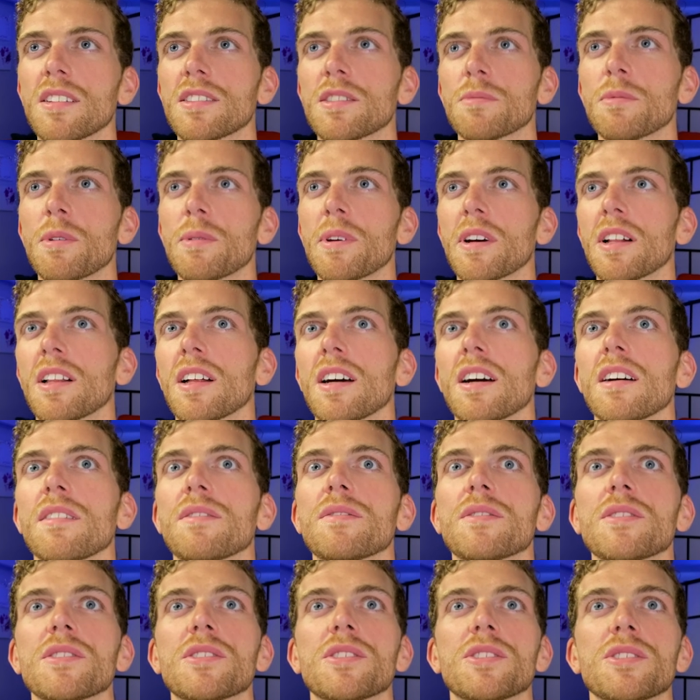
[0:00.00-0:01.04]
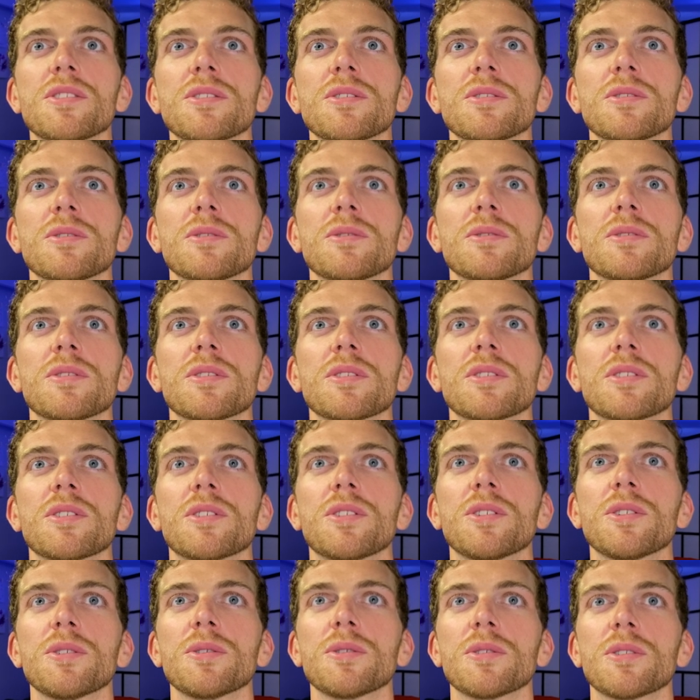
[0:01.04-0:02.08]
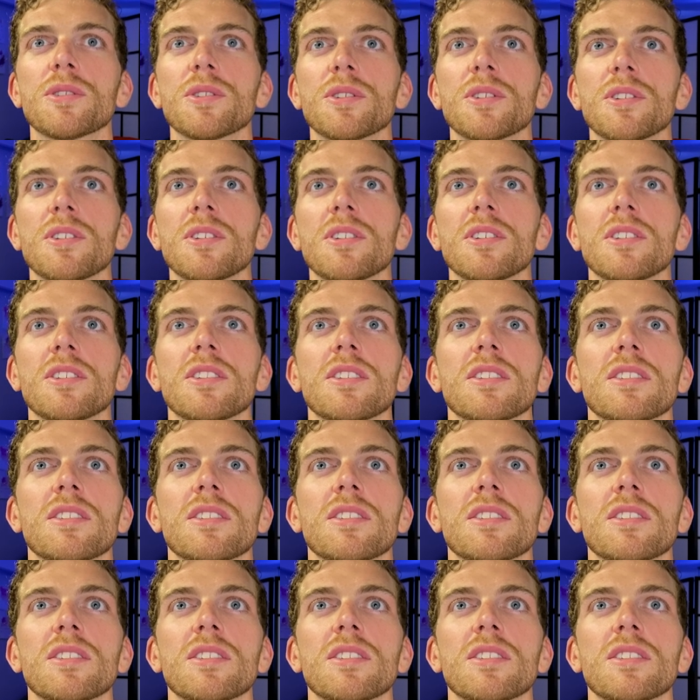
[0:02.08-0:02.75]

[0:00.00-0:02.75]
so maybe I'll have to Google